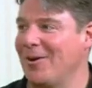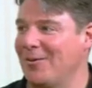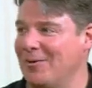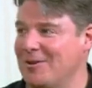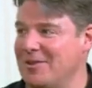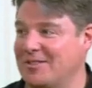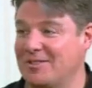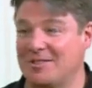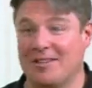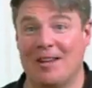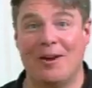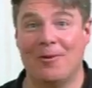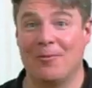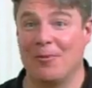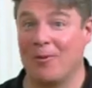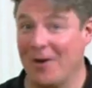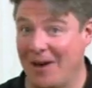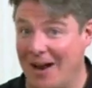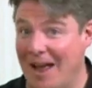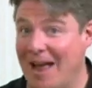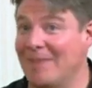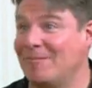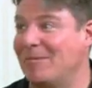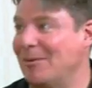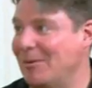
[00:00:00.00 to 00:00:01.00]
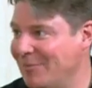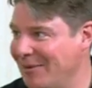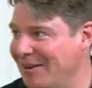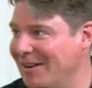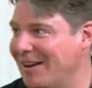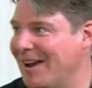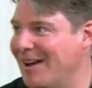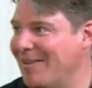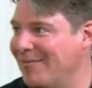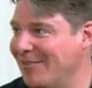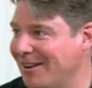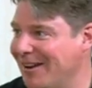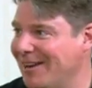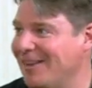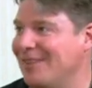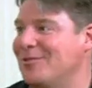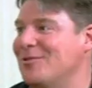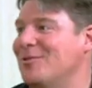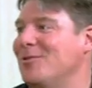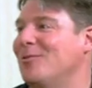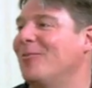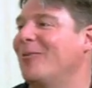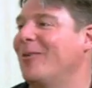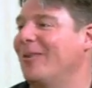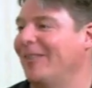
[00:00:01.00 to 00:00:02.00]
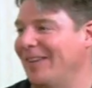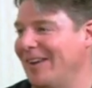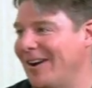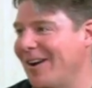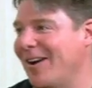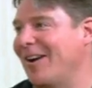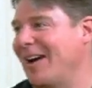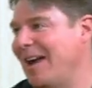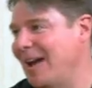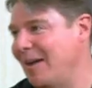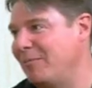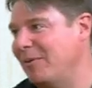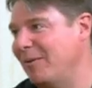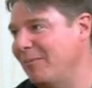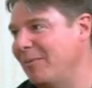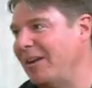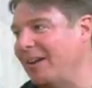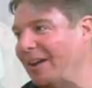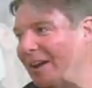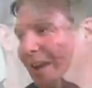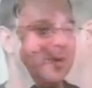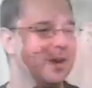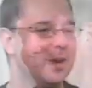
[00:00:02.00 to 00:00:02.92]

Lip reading: when you say we're happy to be nominated, you really are.